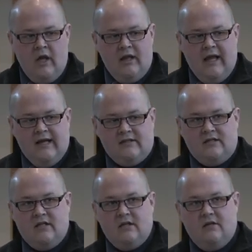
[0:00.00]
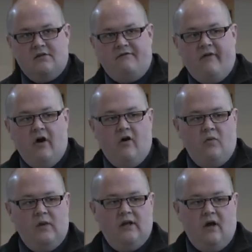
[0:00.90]
Last fall,
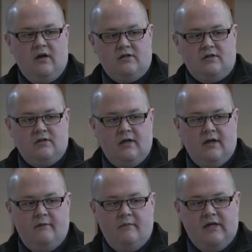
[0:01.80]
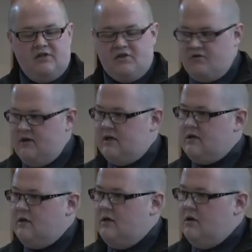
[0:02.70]
we launched a street
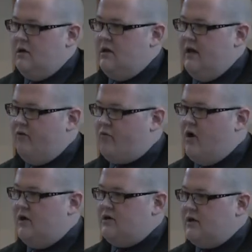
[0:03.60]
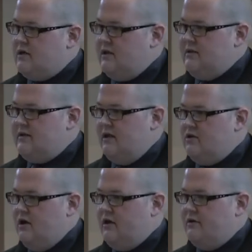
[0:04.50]
level project in St.
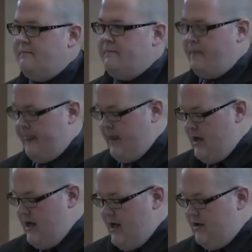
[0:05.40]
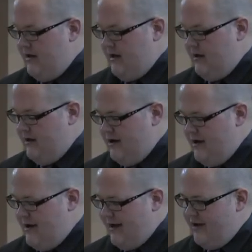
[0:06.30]
John. And
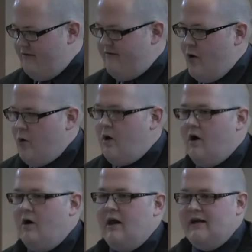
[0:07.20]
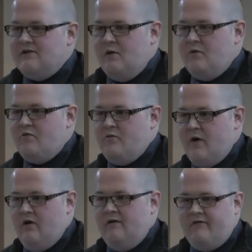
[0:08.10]
I got a phone call as we were
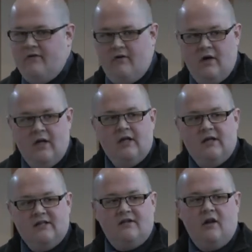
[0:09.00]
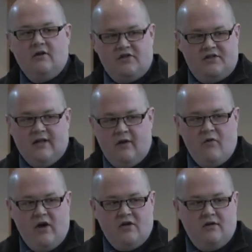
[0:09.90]
preparing for this launch
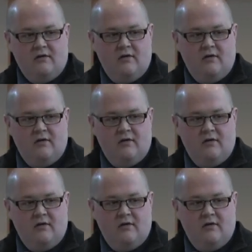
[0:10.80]
celebration.